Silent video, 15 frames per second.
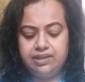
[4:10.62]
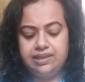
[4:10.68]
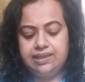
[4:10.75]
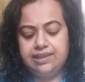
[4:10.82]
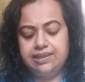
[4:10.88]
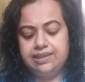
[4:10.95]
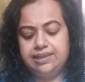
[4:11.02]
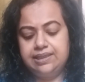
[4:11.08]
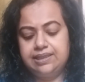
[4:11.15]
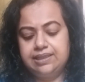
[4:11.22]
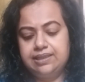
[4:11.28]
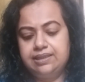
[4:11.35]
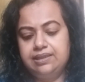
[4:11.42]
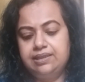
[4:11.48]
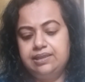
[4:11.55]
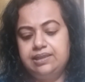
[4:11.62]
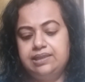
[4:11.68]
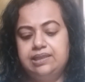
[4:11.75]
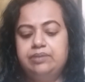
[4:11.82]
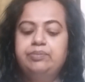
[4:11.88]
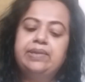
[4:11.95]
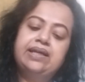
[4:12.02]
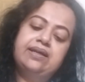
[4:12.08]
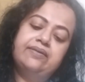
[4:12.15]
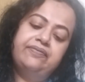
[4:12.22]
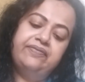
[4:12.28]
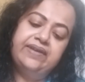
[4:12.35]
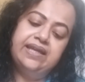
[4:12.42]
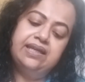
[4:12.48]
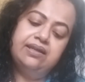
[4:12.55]
is the
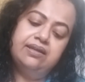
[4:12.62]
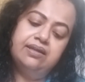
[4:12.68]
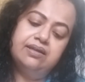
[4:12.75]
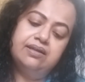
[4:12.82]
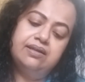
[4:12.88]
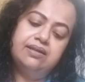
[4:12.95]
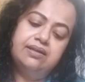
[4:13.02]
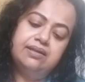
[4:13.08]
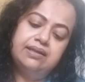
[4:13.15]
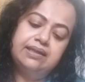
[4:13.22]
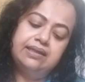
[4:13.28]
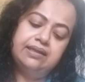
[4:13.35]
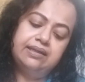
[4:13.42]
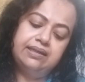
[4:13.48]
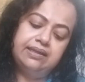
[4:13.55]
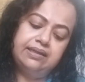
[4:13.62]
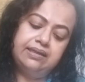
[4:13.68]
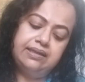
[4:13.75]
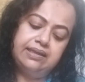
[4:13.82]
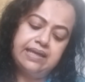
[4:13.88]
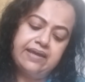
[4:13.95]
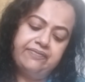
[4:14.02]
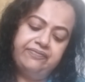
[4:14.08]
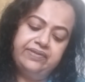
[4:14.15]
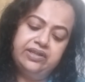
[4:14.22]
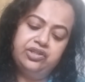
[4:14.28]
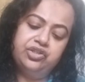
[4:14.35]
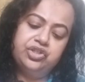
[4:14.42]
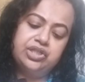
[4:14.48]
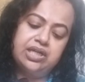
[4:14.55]
McCaffeine
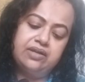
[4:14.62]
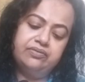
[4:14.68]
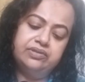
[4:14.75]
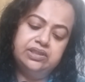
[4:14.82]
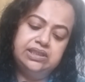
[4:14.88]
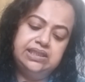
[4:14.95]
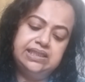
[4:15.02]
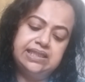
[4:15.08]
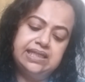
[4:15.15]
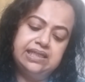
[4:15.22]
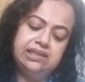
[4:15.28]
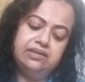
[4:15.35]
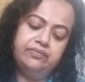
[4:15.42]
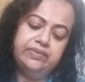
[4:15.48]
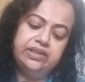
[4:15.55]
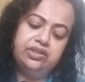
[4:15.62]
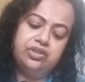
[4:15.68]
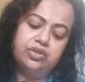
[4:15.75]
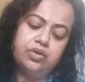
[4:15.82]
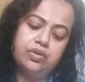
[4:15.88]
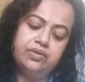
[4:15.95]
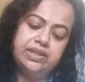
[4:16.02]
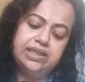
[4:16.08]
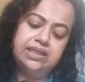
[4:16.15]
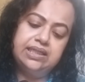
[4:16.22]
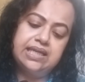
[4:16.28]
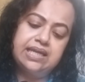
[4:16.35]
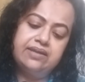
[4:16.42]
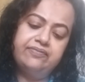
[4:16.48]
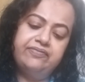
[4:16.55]
Caffeine Shower Gel with taurine
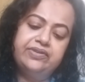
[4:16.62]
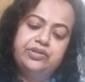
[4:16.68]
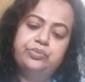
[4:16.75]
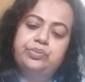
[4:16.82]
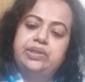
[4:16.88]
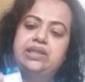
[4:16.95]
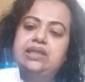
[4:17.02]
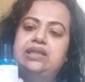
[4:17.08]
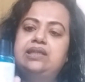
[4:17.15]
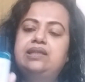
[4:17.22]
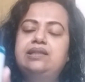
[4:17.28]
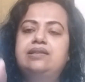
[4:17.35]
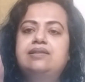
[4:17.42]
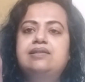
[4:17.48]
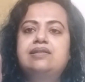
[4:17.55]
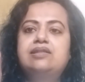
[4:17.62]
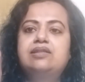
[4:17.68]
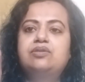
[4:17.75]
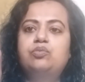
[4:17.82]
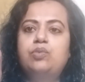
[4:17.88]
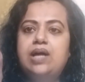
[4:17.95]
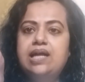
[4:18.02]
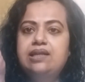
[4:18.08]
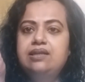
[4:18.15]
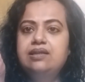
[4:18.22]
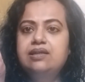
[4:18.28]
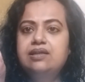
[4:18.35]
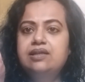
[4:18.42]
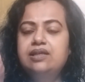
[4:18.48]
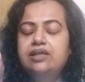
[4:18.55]
and vitamin E. This is the one,
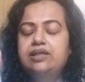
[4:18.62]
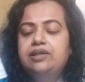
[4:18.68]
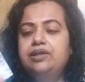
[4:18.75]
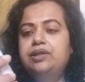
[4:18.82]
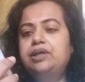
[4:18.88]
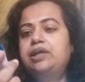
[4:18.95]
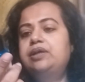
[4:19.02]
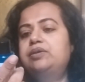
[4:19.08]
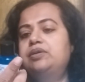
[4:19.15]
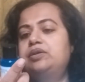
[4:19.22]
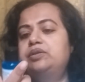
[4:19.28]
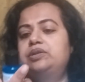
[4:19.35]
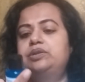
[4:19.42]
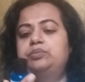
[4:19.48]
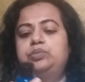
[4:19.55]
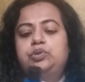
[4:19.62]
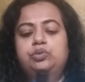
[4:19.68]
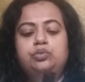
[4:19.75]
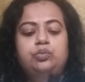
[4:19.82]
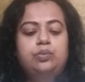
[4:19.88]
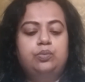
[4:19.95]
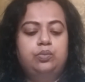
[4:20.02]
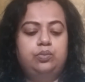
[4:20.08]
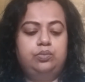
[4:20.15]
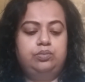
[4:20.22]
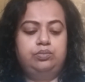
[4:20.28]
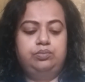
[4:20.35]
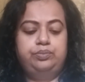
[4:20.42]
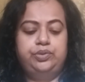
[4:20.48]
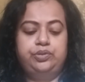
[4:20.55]
the
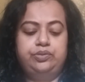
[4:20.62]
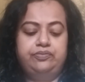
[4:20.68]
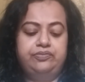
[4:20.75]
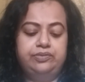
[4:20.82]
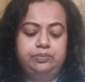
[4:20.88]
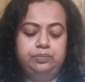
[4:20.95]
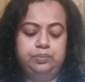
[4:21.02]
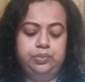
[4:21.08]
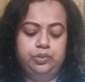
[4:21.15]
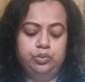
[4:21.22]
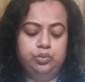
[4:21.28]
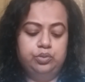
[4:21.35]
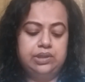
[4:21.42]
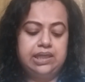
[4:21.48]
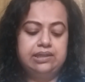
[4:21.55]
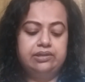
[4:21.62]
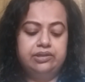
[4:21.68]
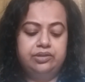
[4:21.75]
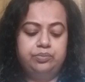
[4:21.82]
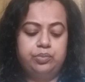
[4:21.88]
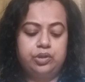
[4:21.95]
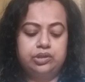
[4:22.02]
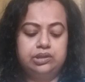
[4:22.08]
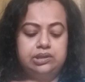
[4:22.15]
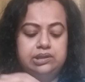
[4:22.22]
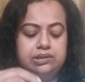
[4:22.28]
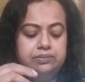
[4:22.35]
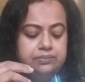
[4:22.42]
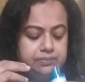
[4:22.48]
beautiful blue colored bottle.